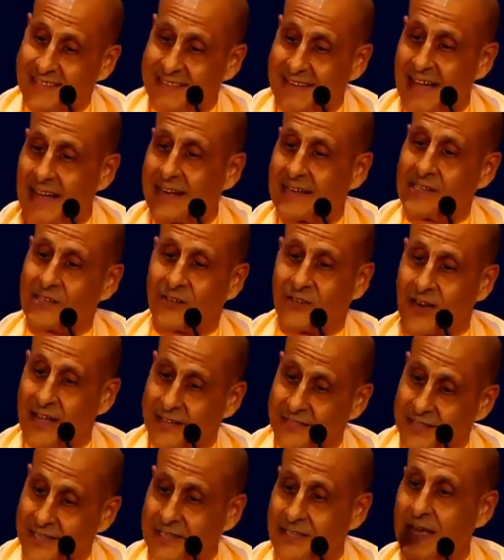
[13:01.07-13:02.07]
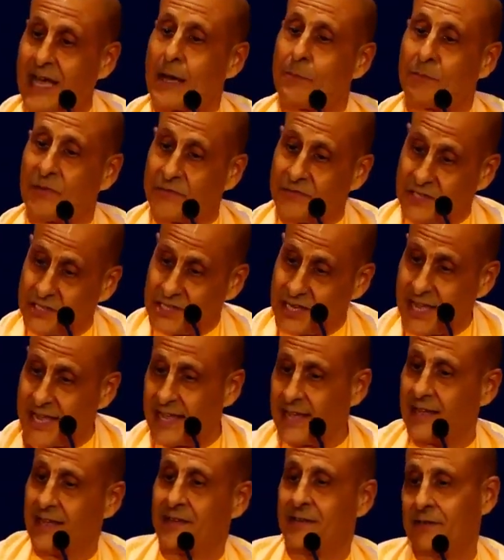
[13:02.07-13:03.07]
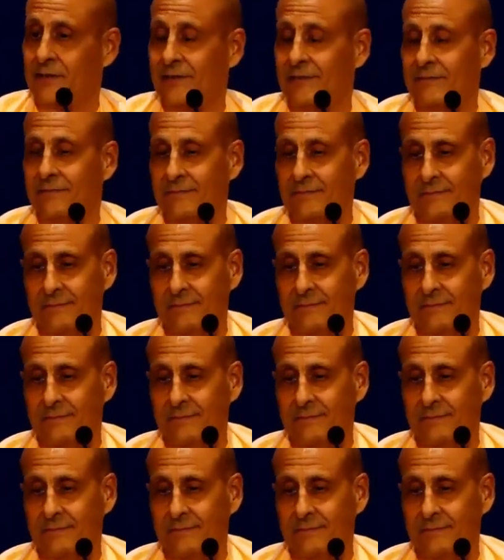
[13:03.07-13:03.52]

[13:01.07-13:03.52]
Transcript: the doctor on the top of his head.